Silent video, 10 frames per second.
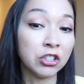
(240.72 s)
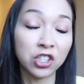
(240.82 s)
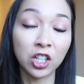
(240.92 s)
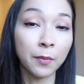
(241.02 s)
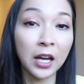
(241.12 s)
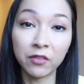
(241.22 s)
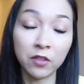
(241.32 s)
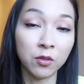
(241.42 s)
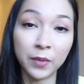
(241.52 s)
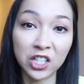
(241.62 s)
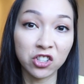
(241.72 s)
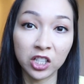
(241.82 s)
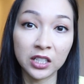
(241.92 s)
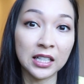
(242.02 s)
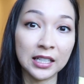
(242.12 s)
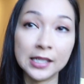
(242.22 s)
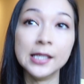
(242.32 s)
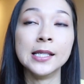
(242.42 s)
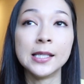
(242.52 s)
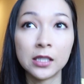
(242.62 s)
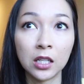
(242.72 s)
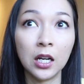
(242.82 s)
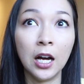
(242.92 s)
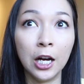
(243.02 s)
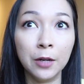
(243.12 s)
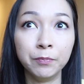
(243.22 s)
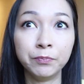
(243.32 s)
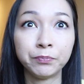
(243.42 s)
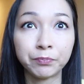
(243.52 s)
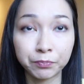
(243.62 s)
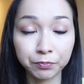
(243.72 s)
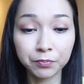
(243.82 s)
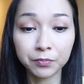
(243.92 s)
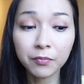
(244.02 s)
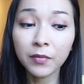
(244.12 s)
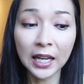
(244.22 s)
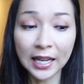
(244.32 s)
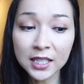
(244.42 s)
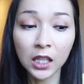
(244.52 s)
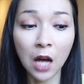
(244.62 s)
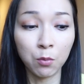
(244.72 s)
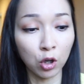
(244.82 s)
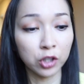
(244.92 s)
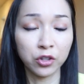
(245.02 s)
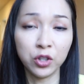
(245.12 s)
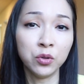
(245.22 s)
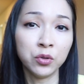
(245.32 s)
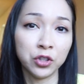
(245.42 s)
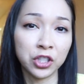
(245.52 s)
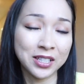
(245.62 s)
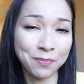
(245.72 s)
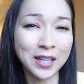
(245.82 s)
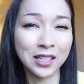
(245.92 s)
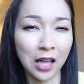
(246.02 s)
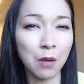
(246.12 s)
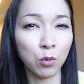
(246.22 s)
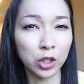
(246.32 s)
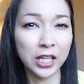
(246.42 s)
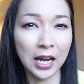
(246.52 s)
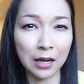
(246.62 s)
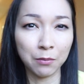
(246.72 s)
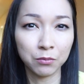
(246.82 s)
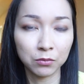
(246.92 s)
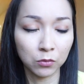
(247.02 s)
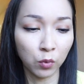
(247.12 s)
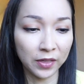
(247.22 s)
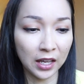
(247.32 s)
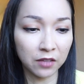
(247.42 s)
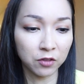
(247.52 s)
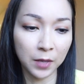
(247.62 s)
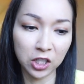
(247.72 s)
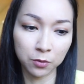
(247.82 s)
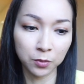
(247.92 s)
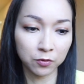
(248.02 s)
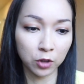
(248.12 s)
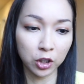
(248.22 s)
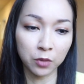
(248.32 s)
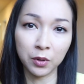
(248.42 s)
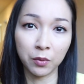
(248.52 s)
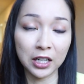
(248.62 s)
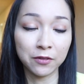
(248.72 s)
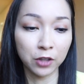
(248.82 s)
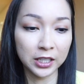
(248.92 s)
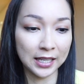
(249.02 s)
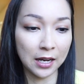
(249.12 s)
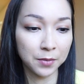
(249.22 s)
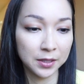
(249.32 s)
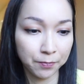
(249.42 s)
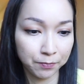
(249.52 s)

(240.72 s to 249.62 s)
the sheer amount of information is. Um, it's a lot more. So you just spend a lot more time with that information before you can be ready for exams.